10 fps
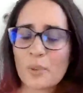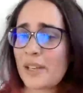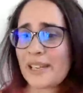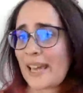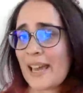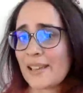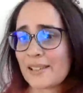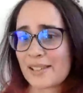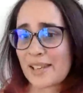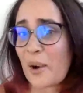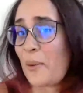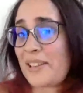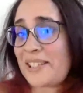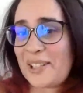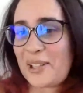nobody cares.
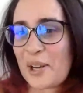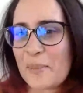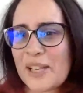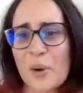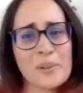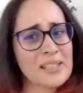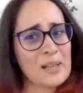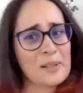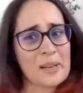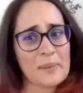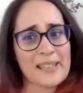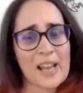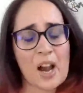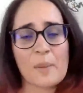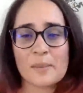you know what I mean? No one's going to take me
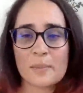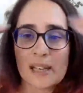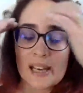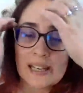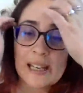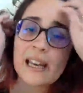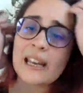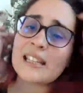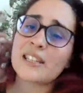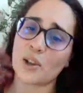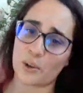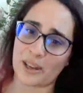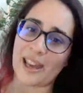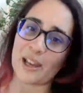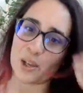in their arms and be like, "It's
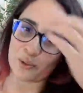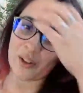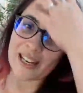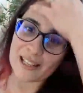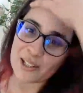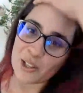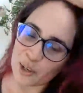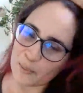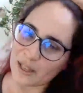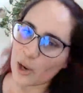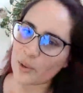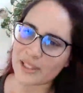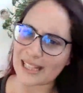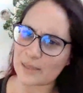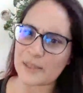okay. You've had a," you know what I mean? No
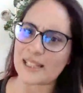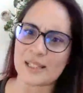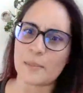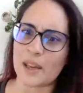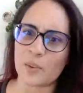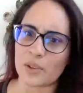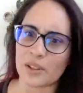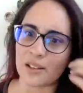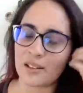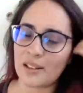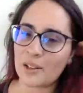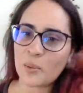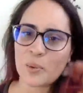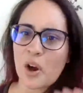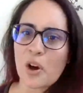one tucks me into bed with a
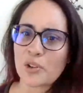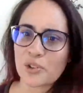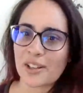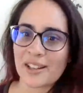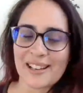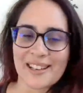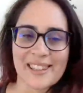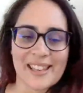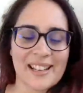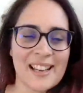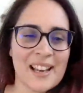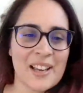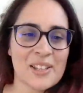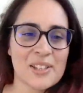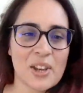with a hot drink kind of thing.
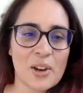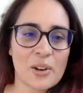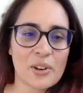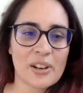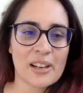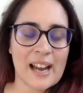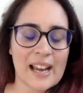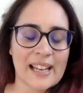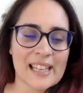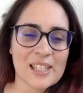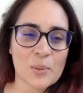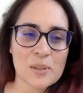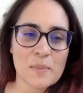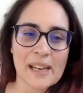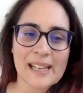So I guess
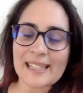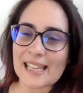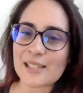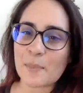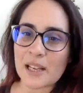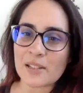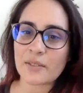it was making that